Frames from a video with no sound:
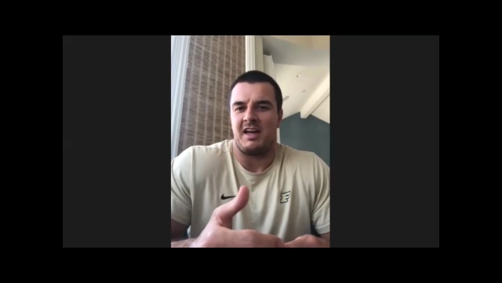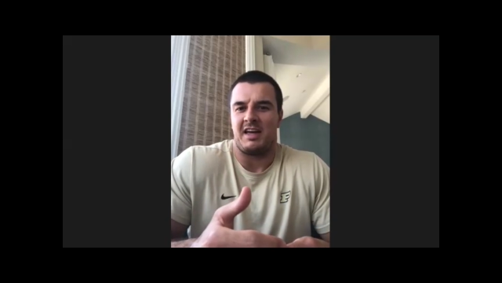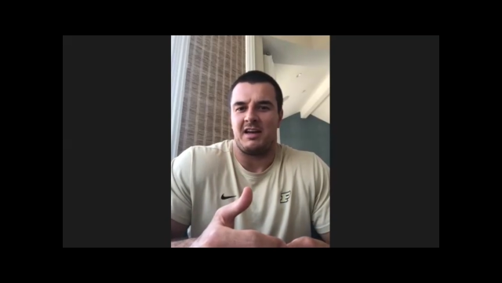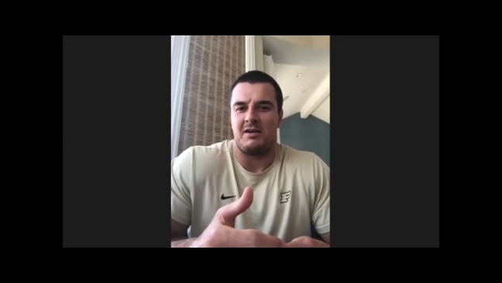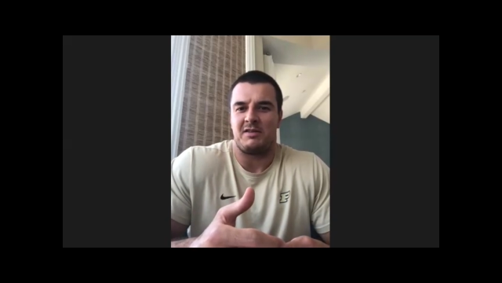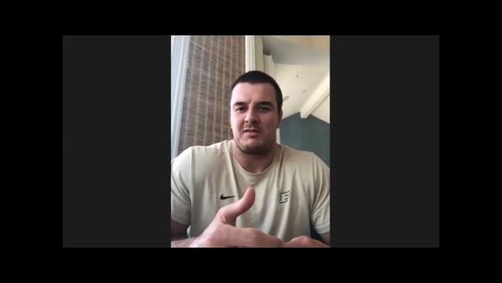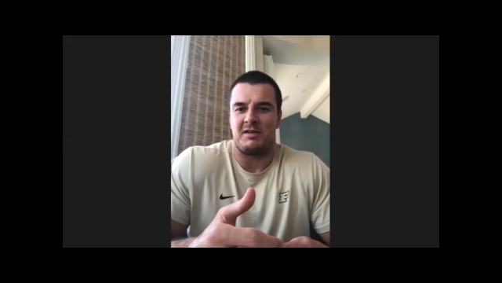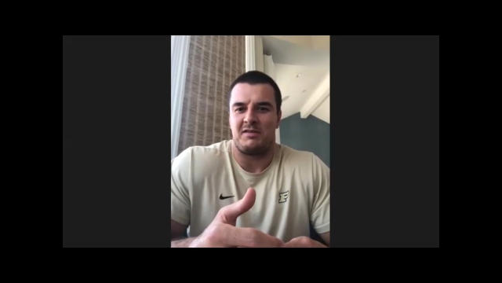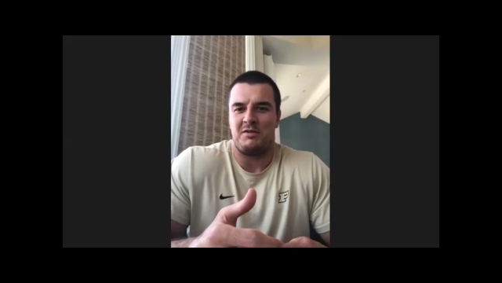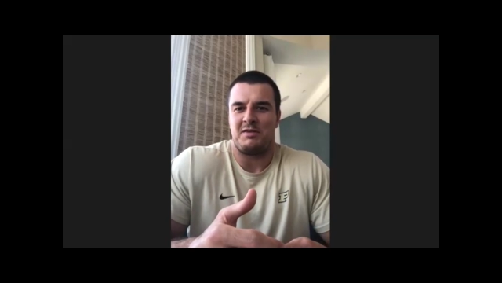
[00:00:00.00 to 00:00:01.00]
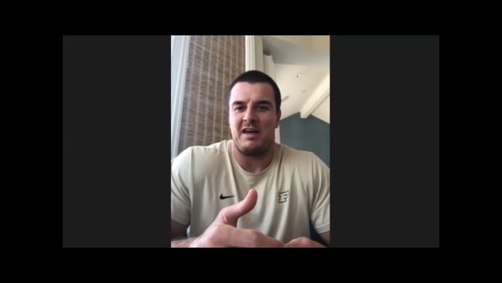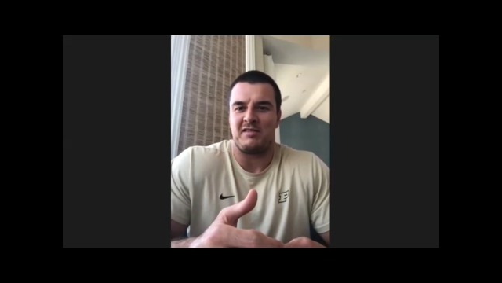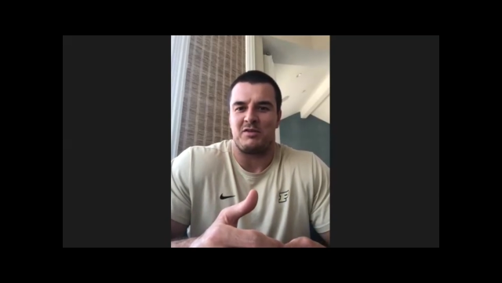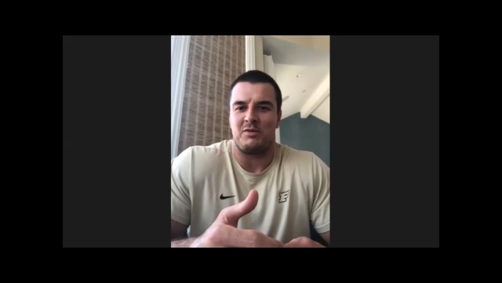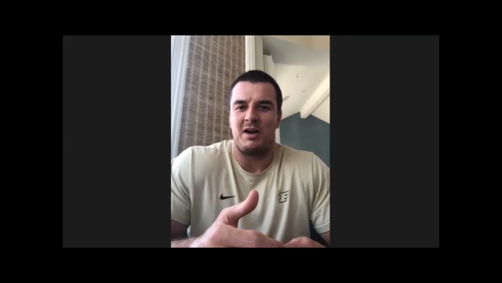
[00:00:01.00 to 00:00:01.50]
It's
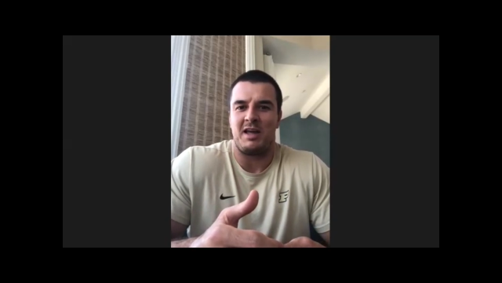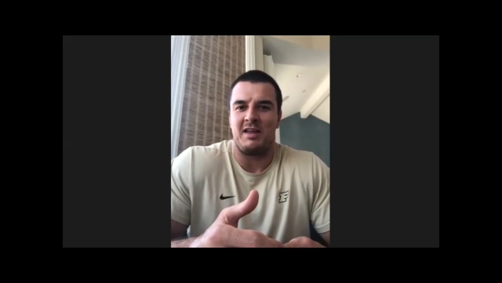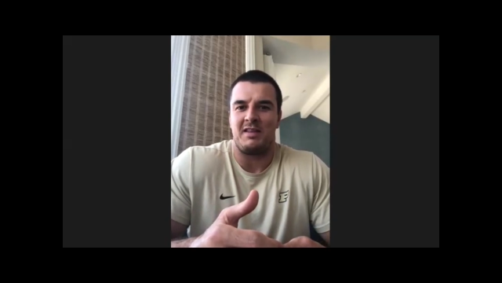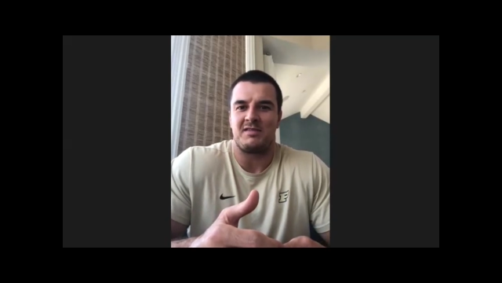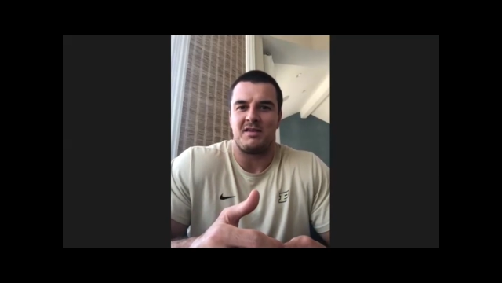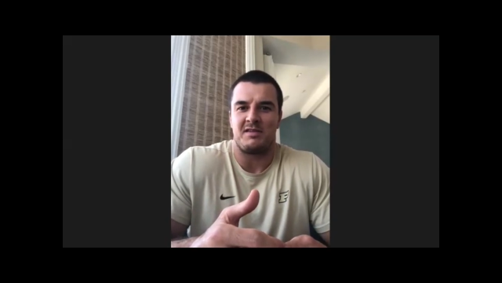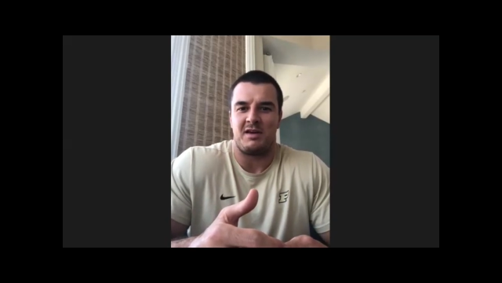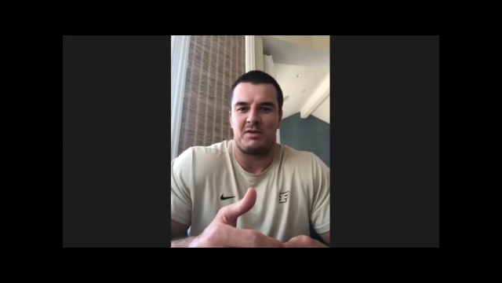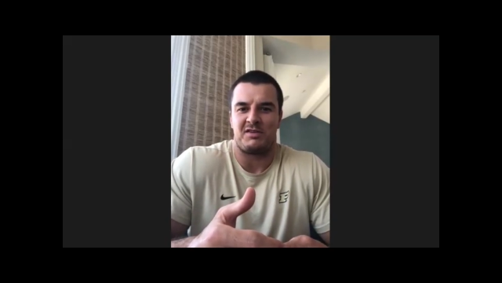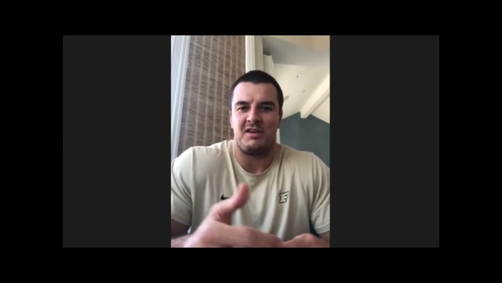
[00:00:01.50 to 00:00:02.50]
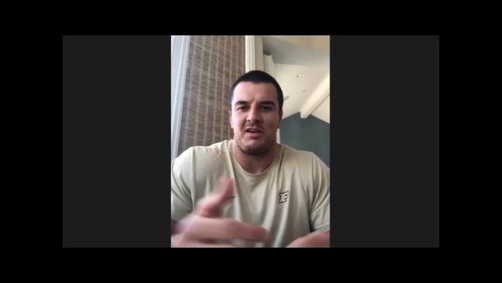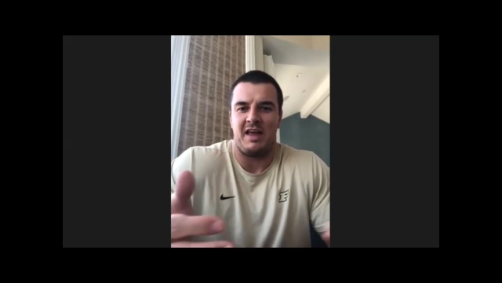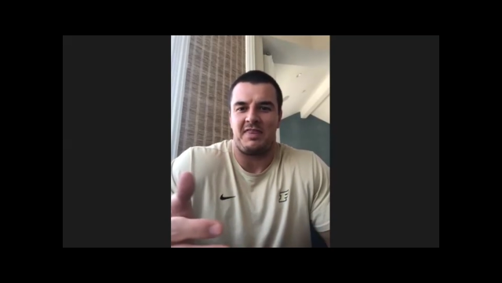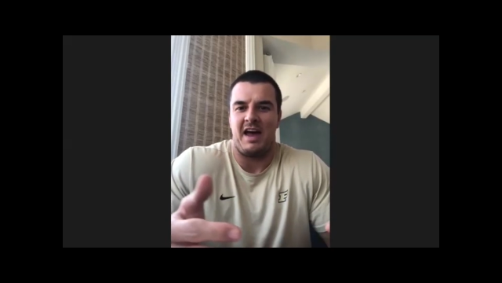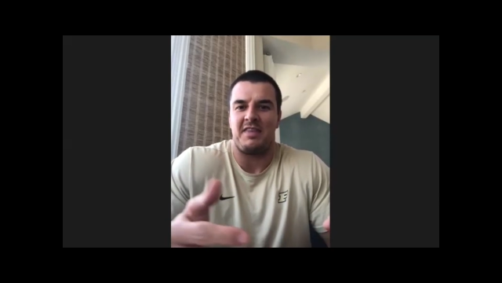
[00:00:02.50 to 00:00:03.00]
2020, and we're still
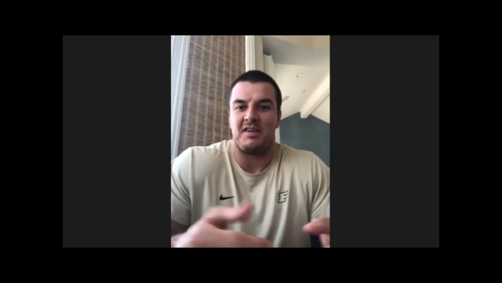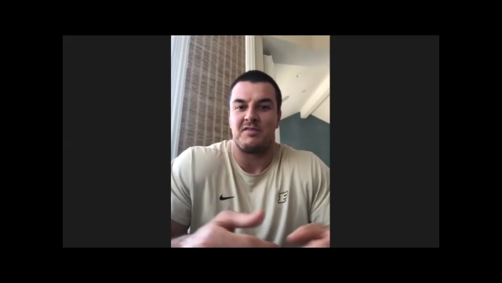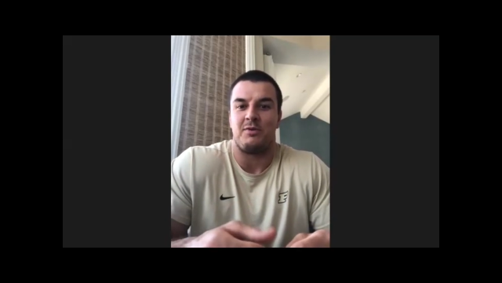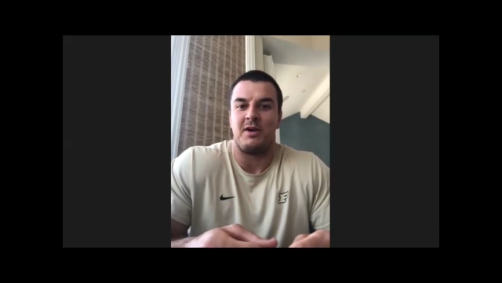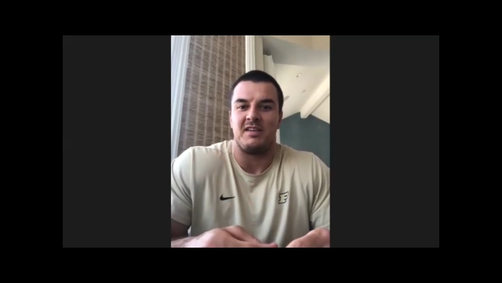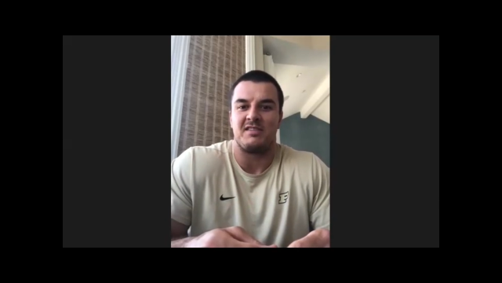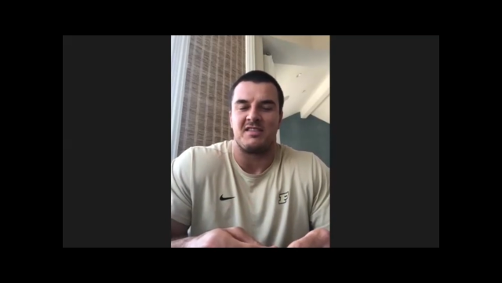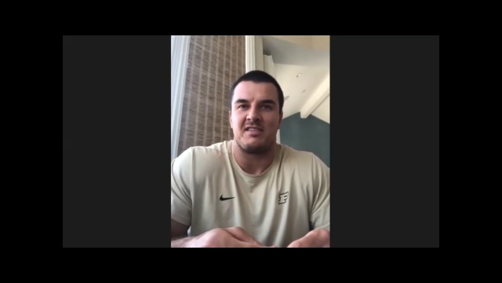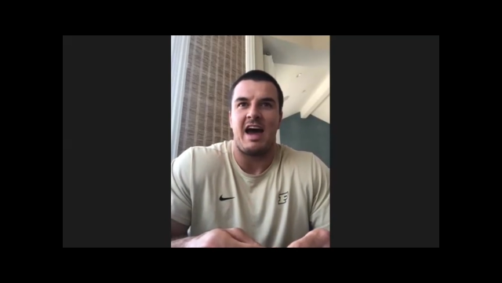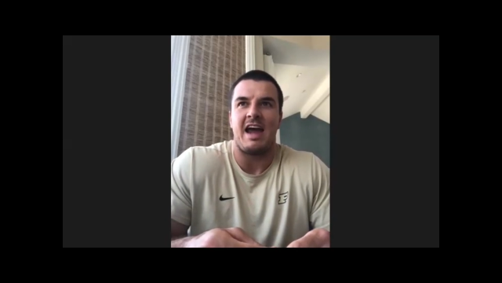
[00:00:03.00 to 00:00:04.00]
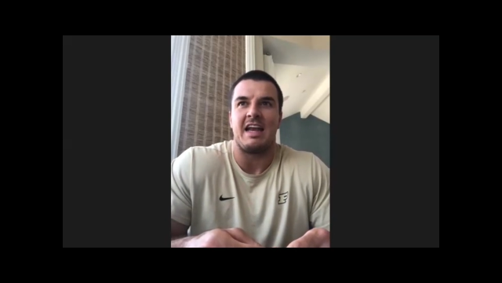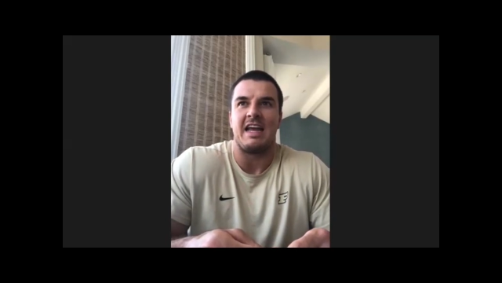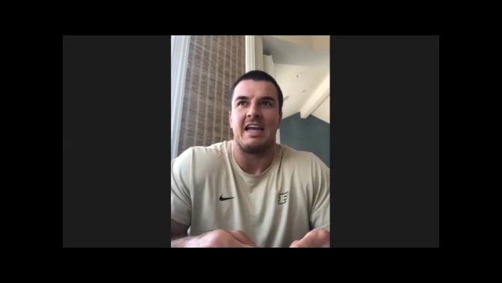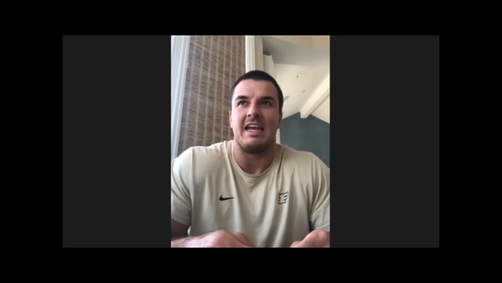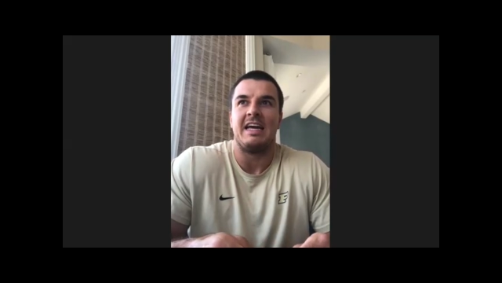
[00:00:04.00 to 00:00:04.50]
at this point in
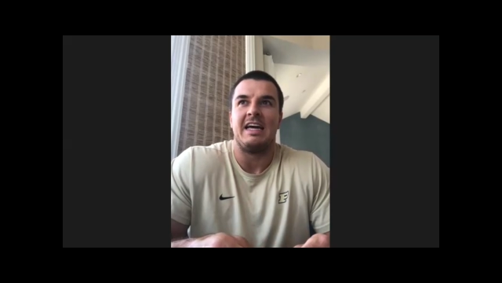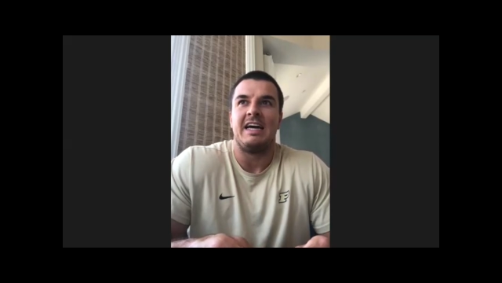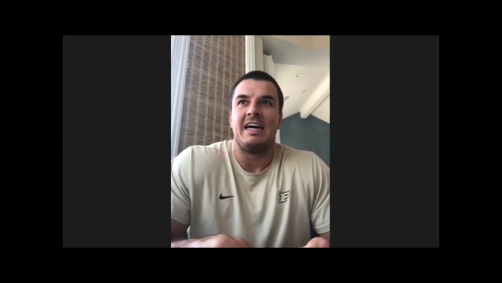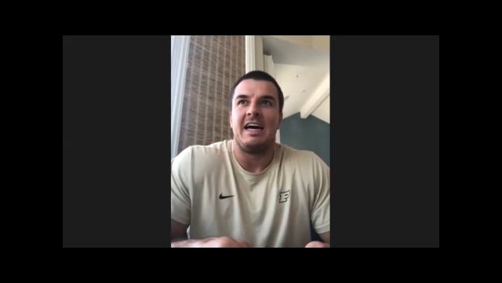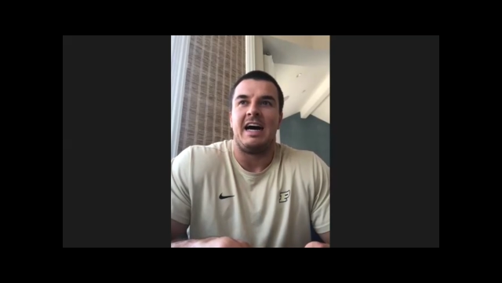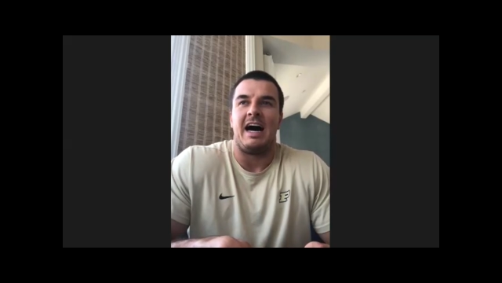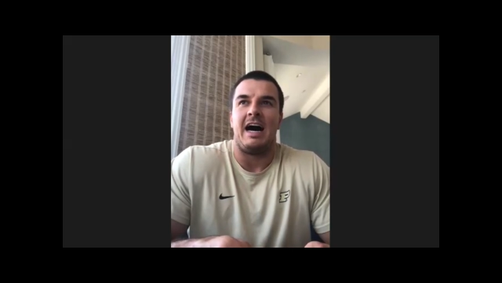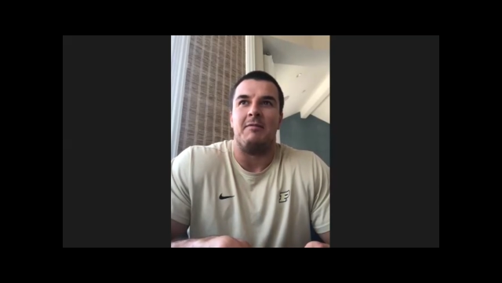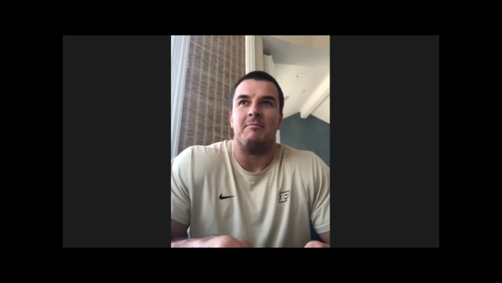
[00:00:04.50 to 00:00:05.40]
society. And I